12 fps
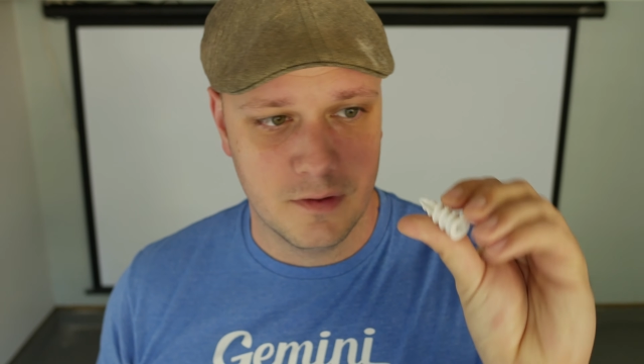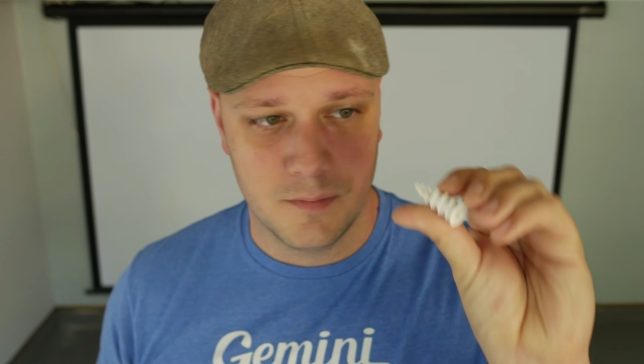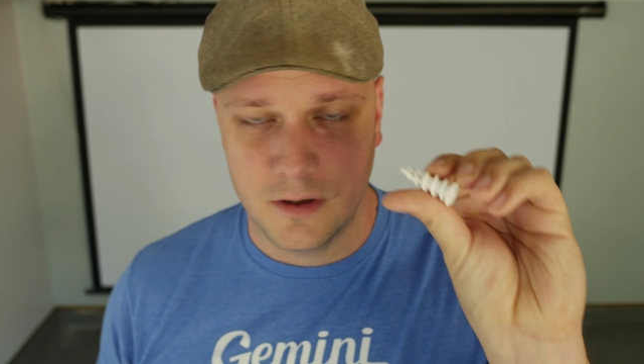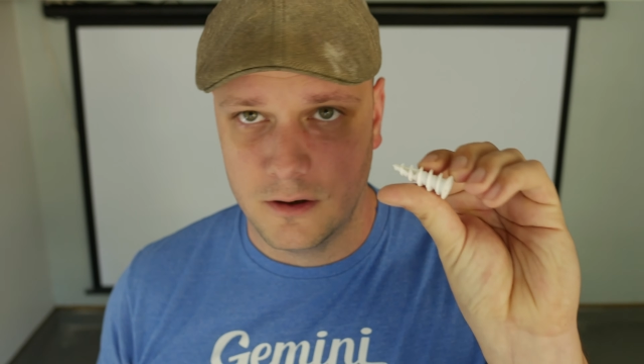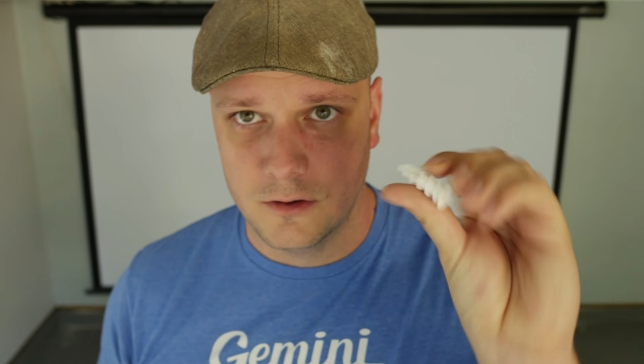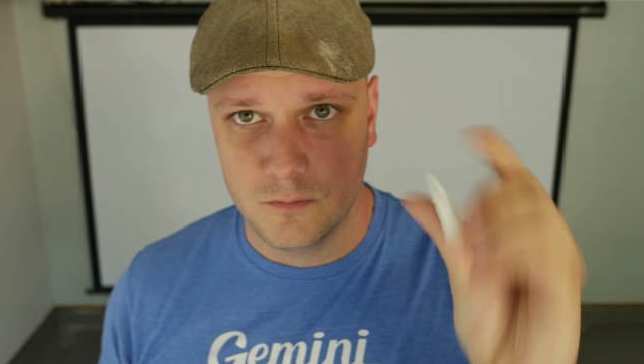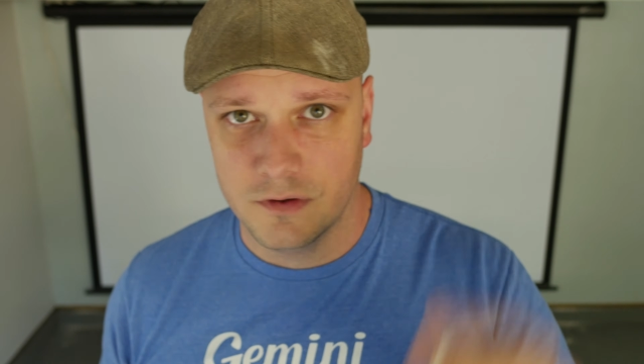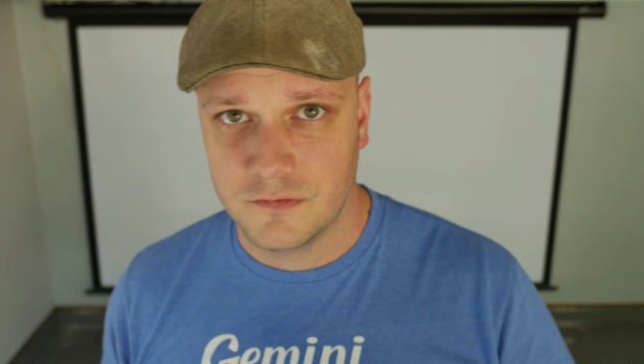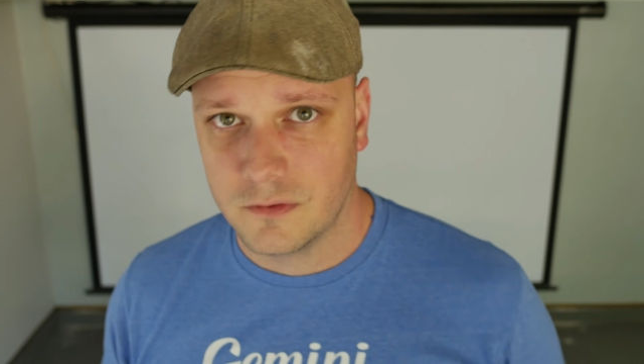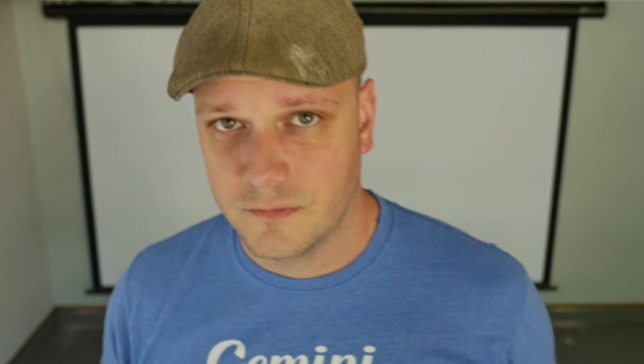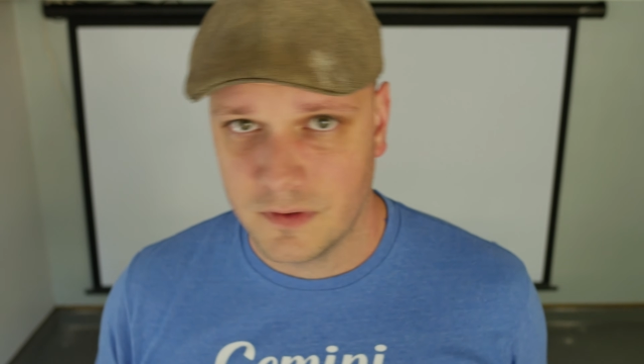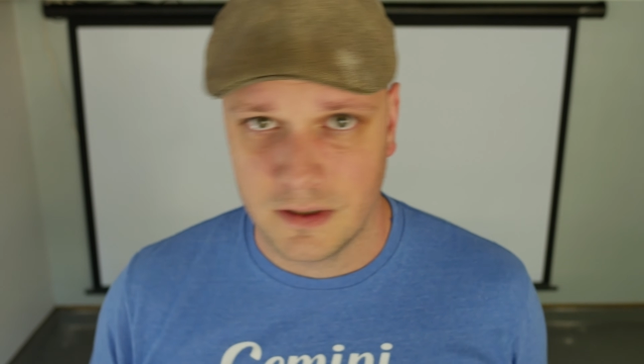up at a hardware
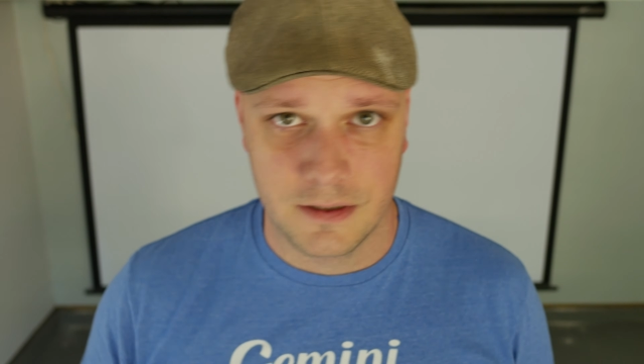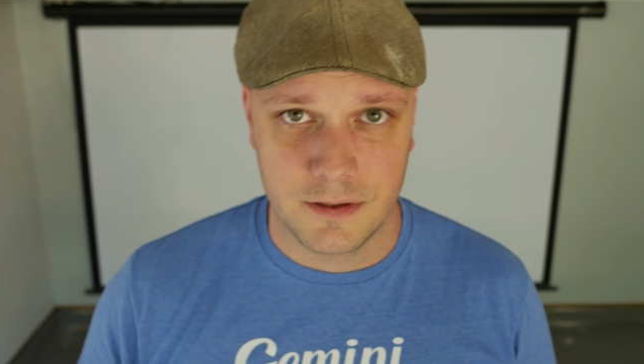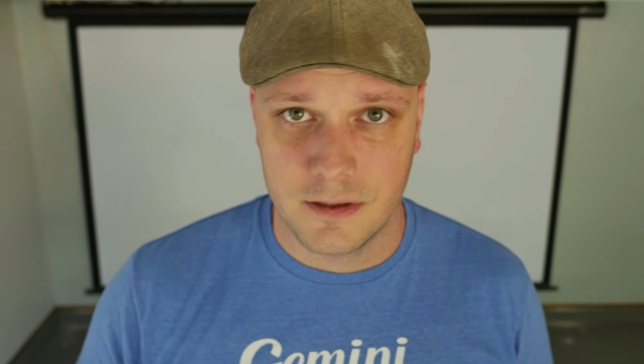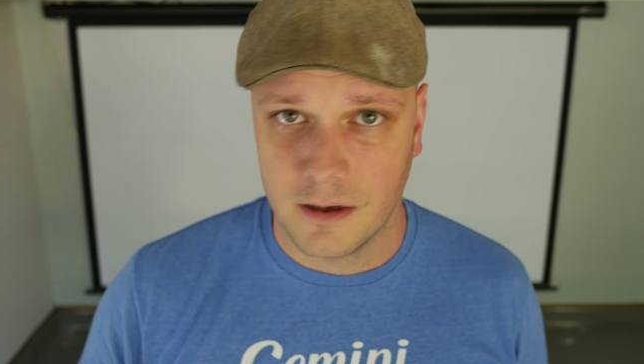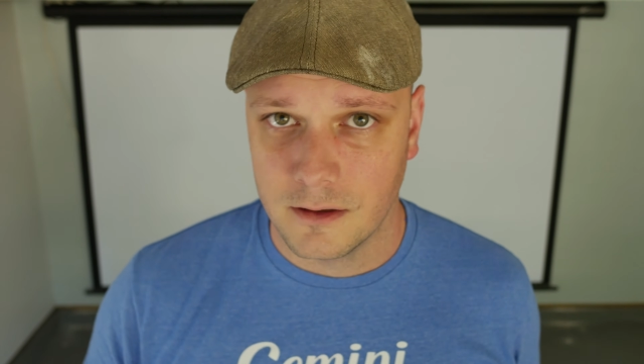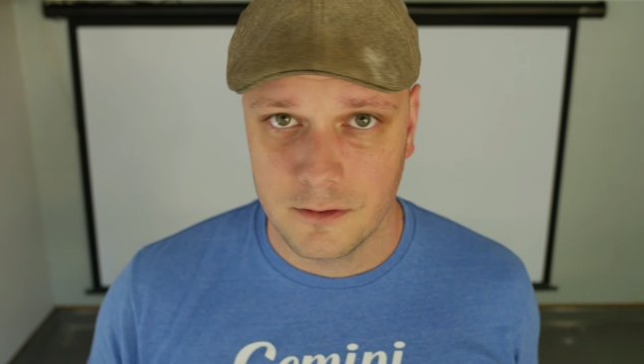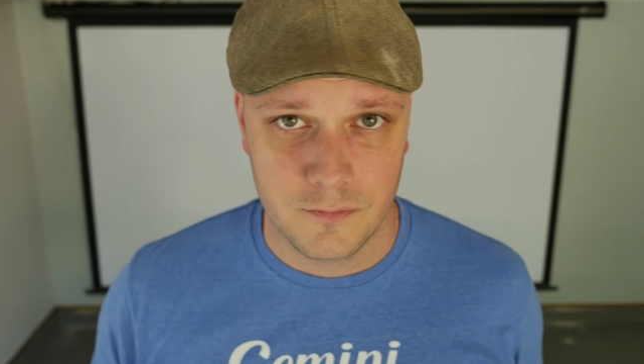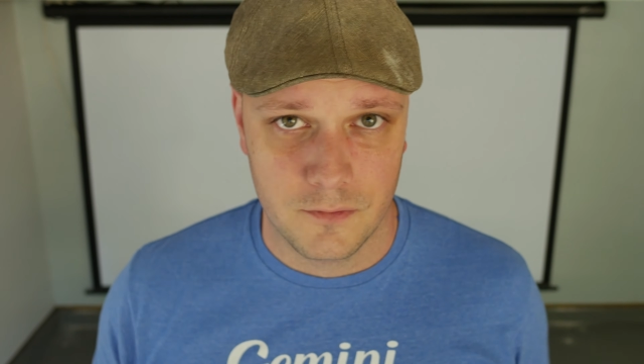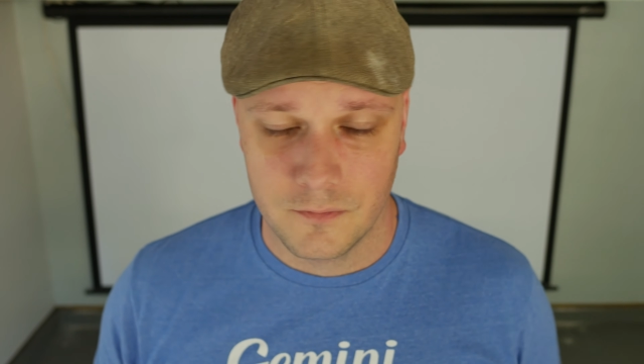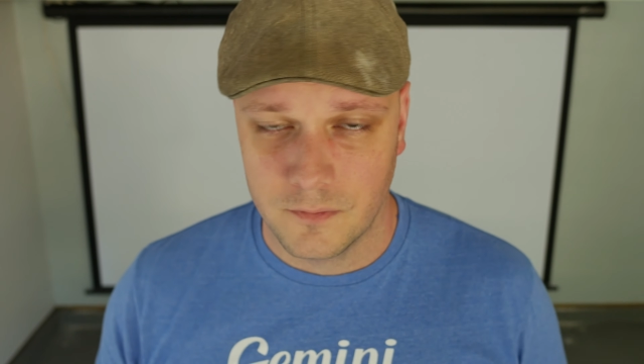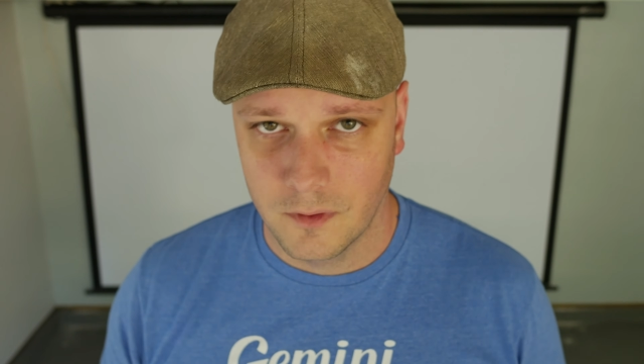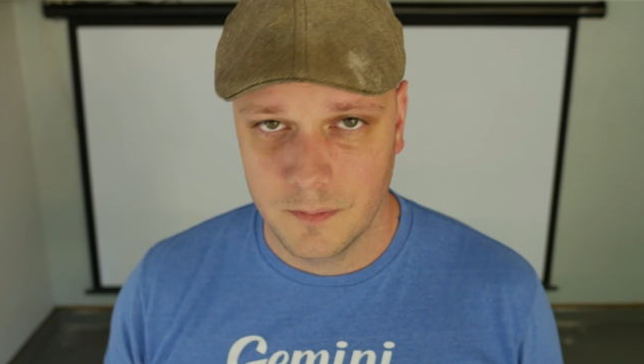store for like $1
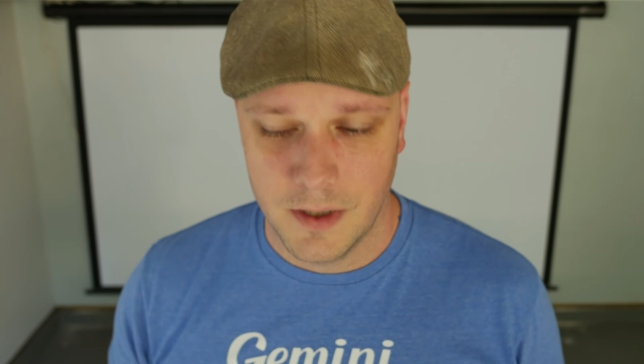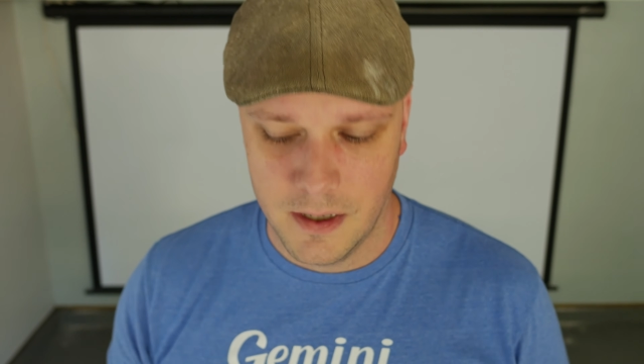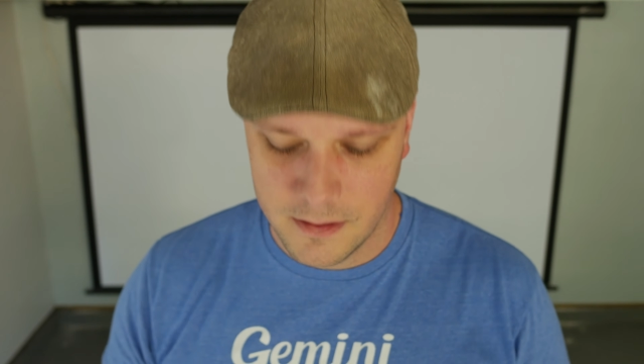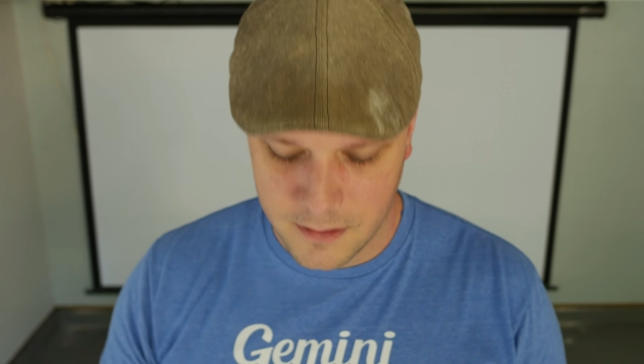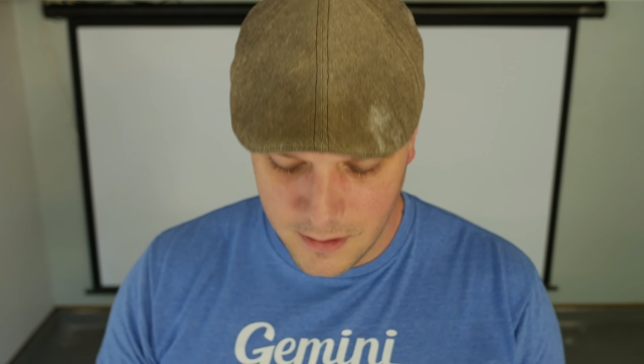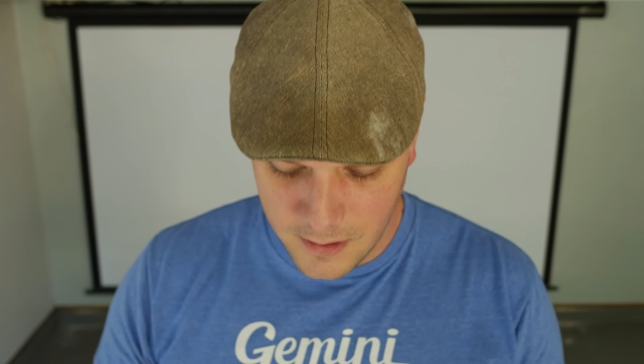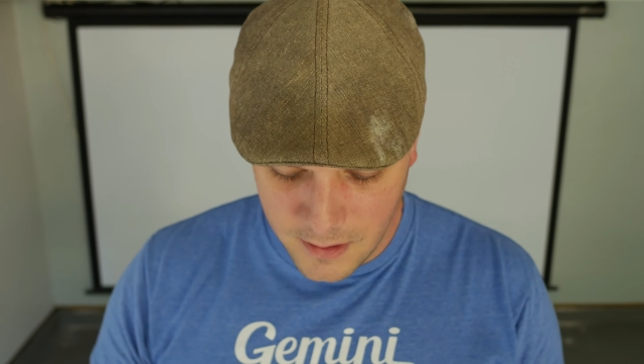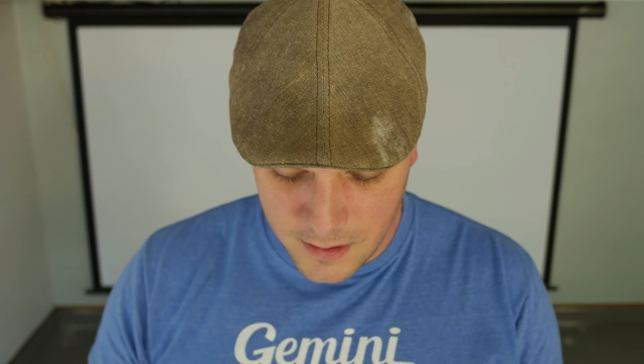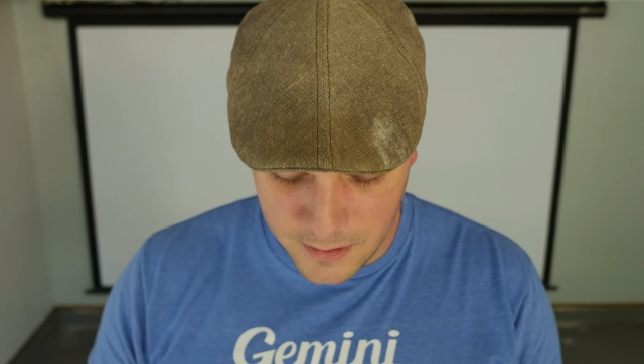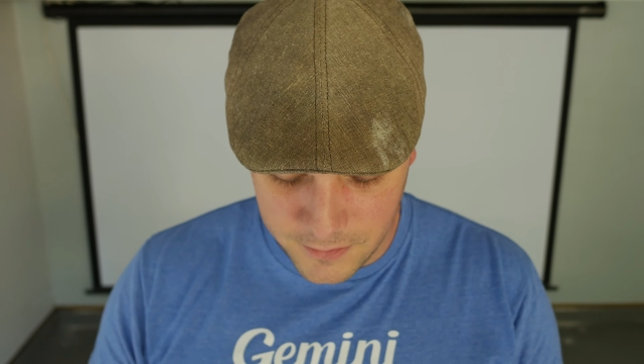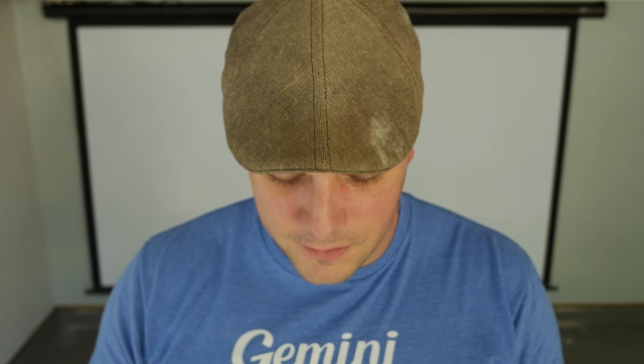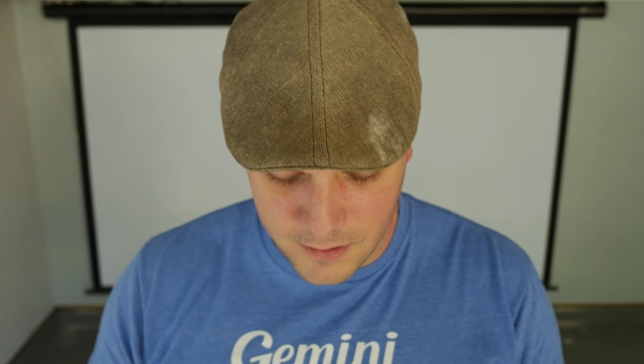for a 4-pack.
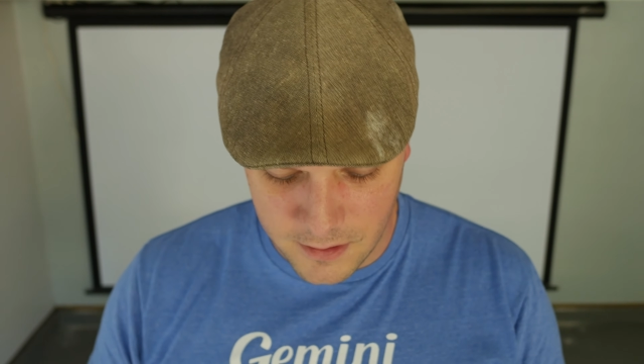And